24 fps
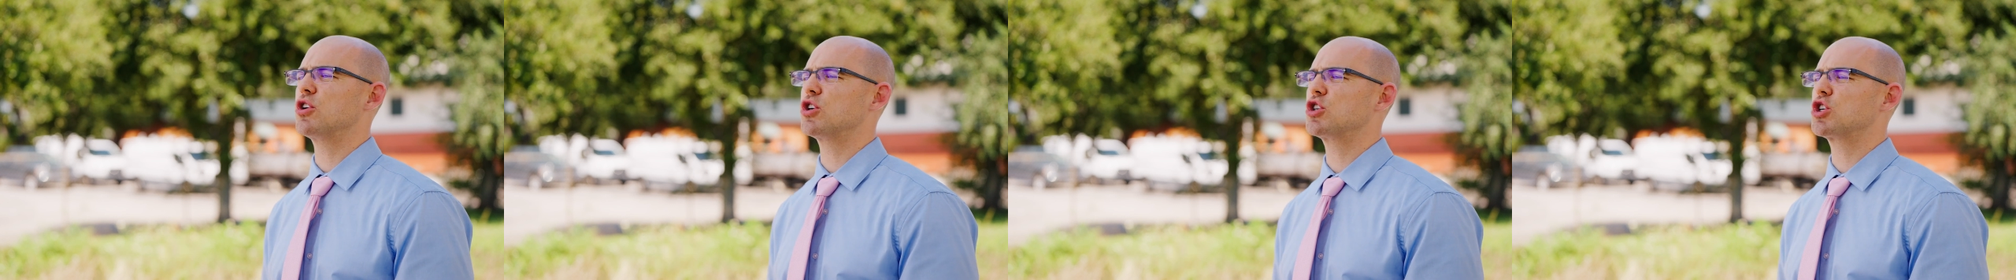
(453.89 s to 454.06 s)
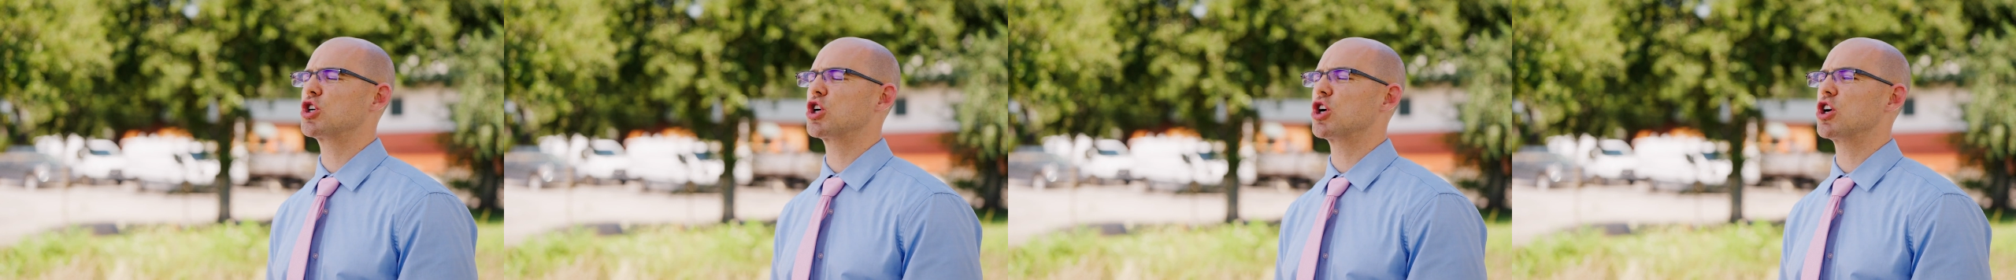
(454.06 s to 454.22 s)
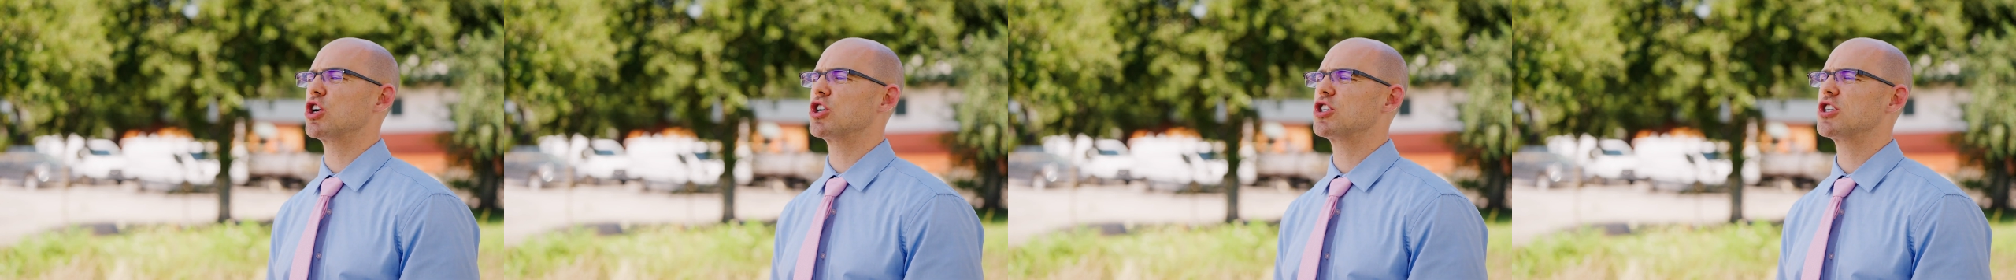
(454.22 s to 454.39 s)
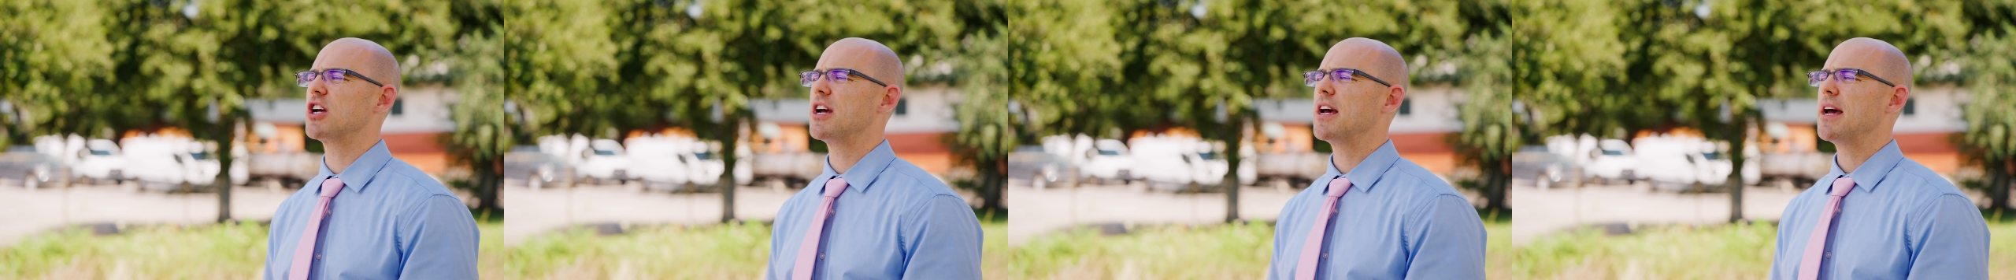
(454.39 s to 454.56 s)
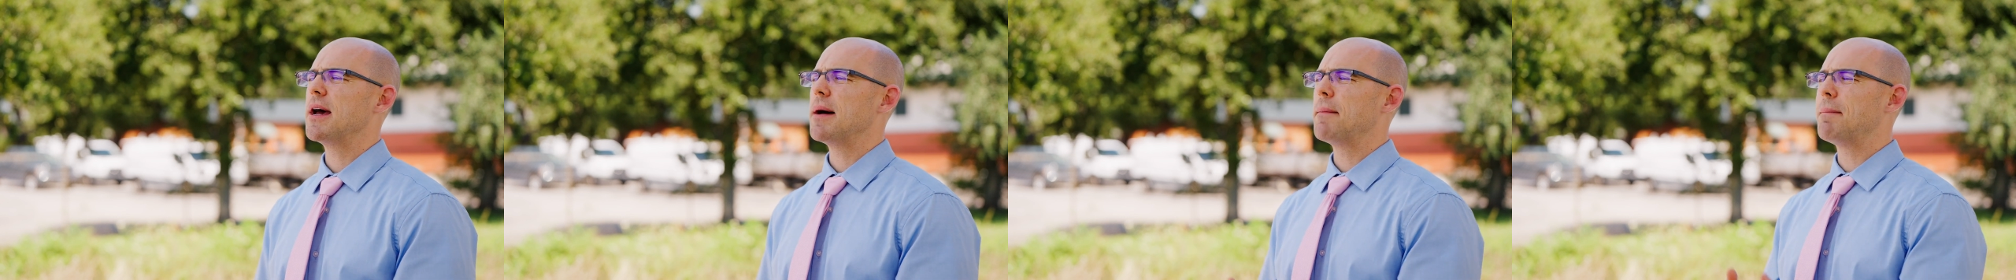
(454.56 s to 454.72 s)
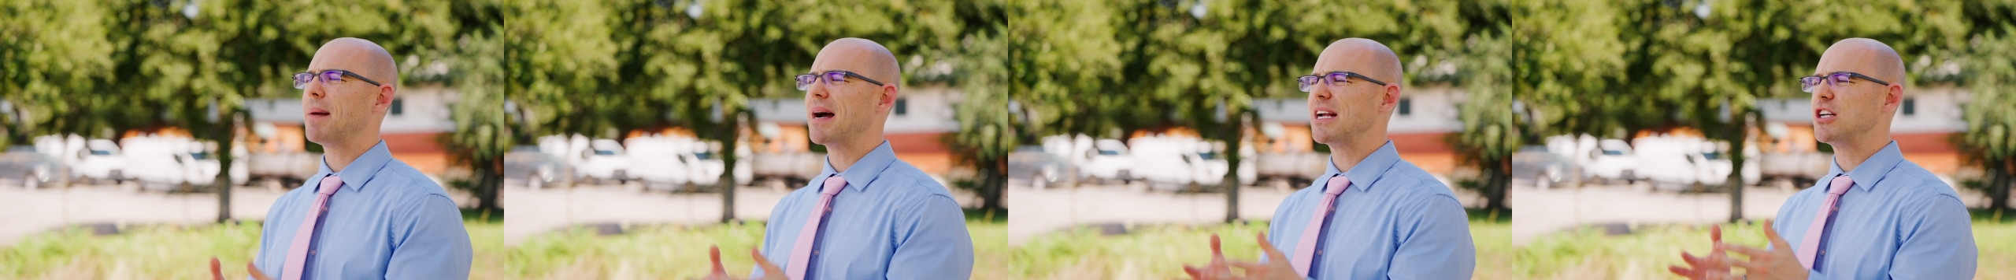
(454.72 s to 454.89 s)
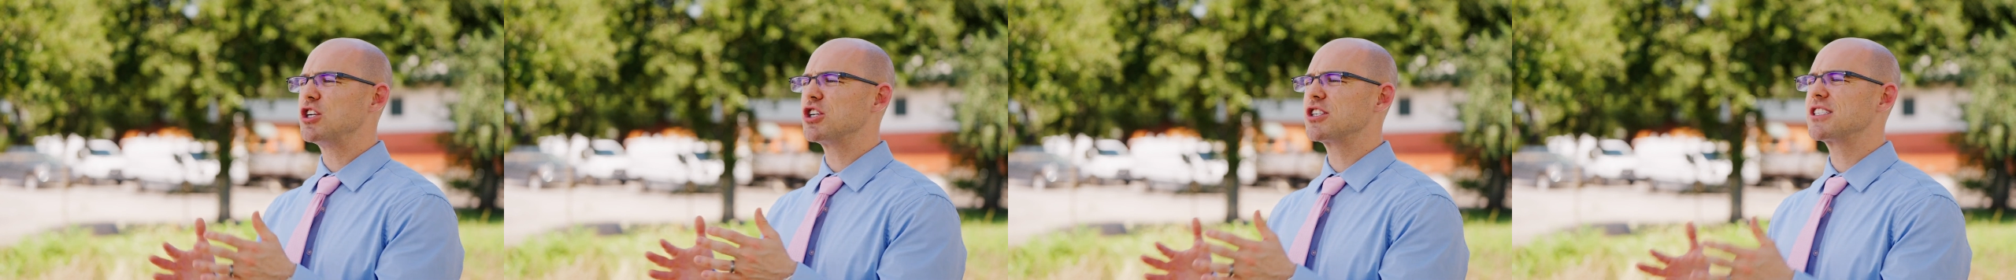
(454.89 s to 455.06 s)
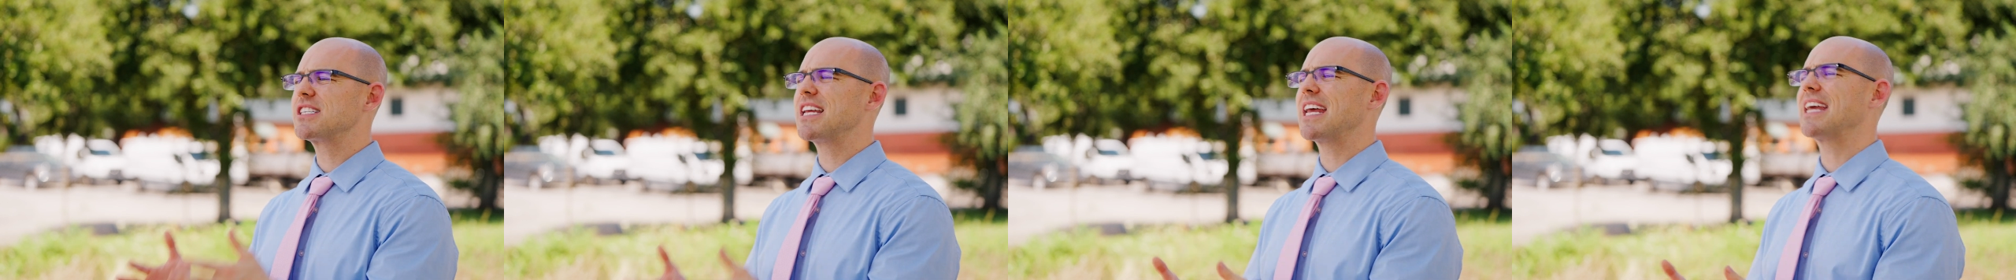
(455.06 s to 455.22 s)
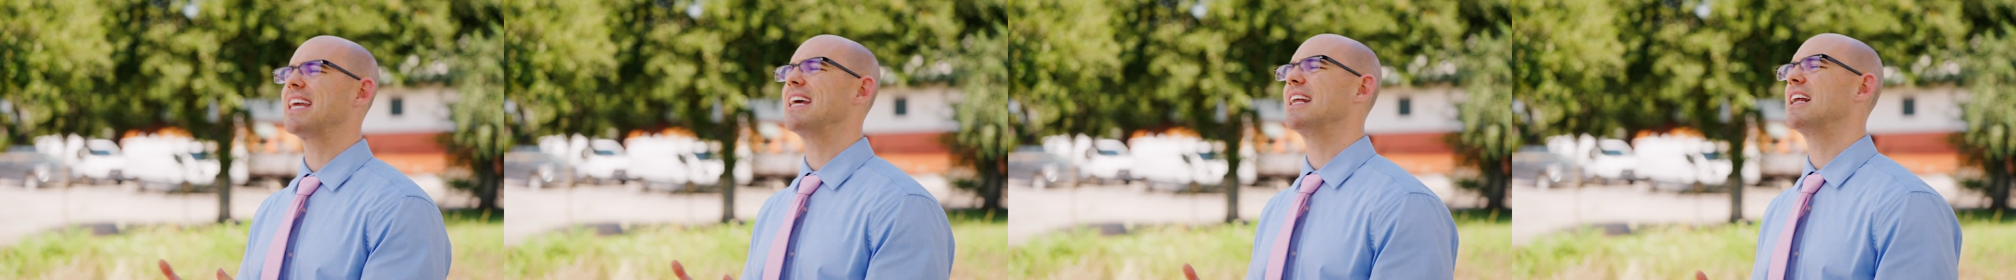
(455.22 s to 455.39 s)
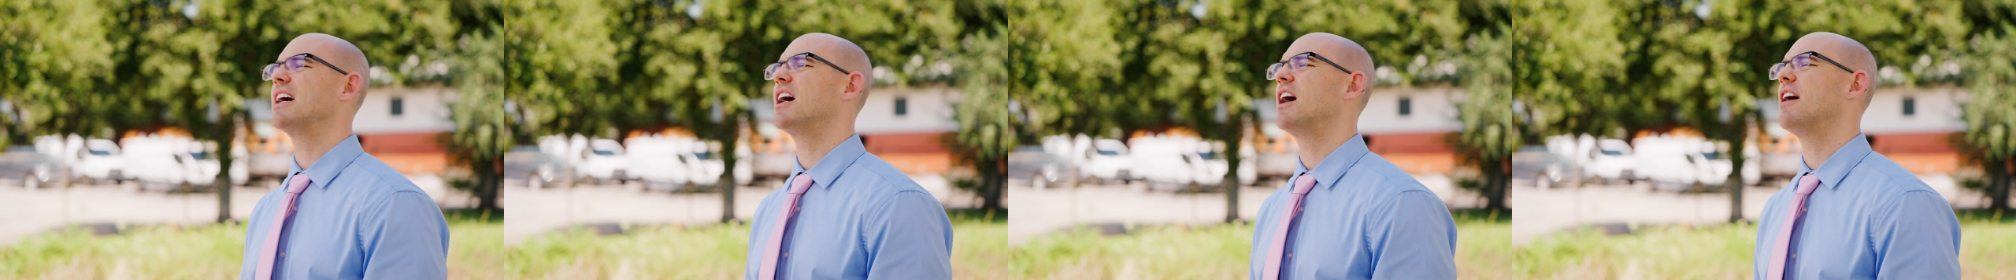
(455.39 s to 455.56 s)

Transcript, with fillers: church by just taking a,